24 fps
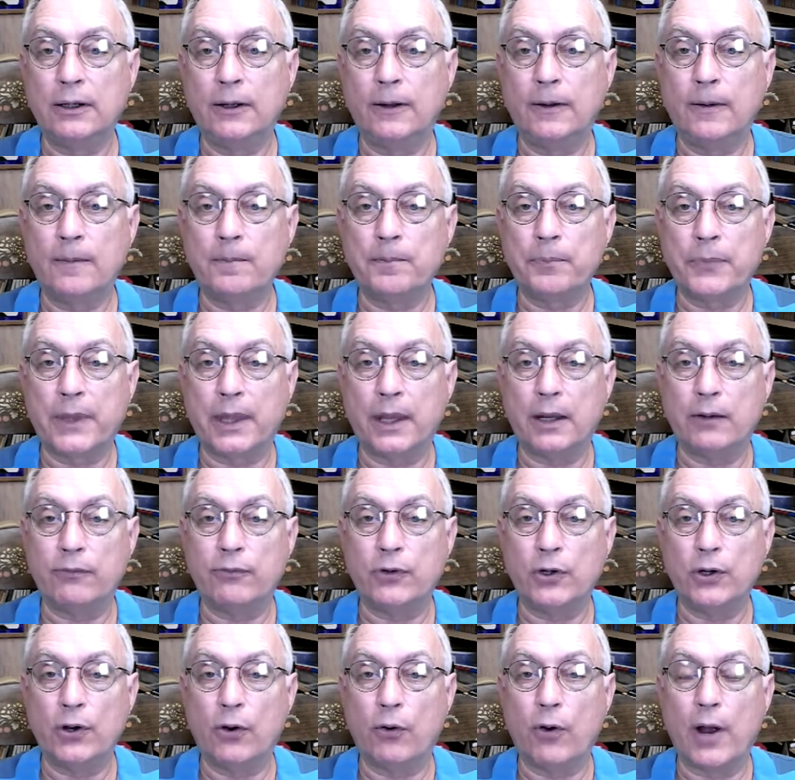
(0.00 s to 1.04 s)
If you don't
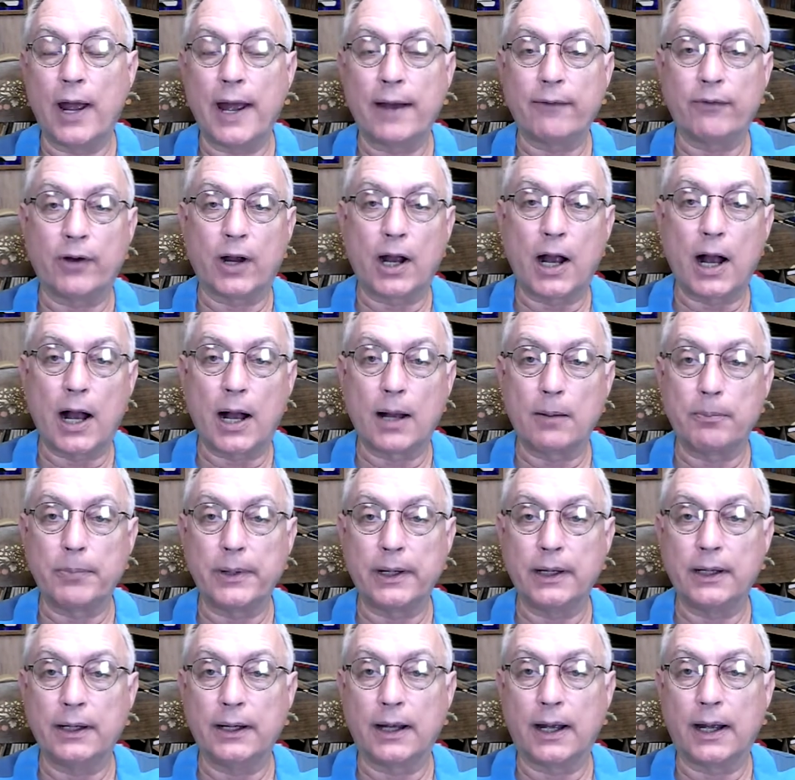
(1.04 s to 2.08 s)
have a copy,
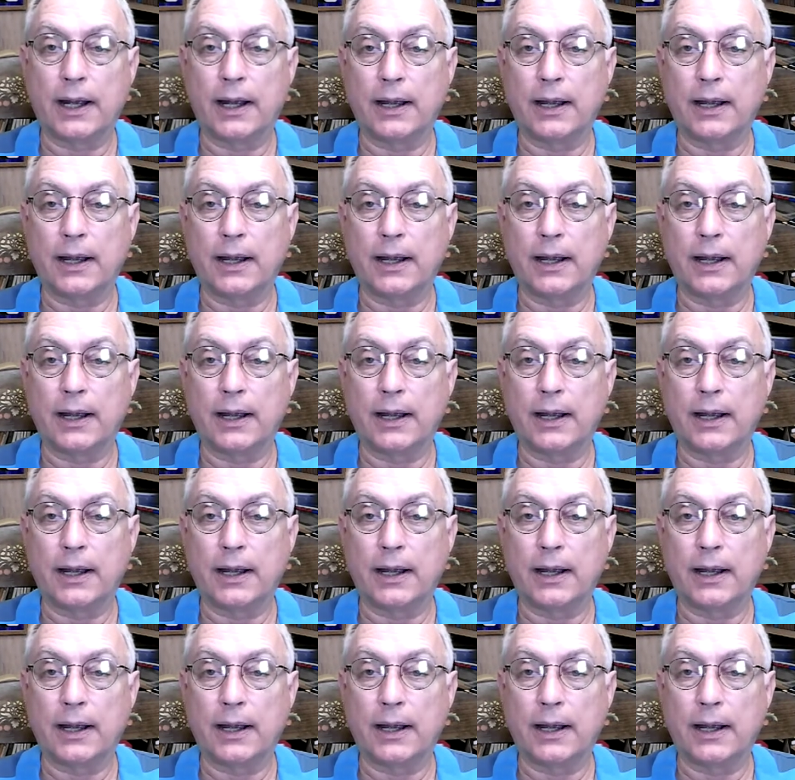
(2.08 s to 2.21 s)
I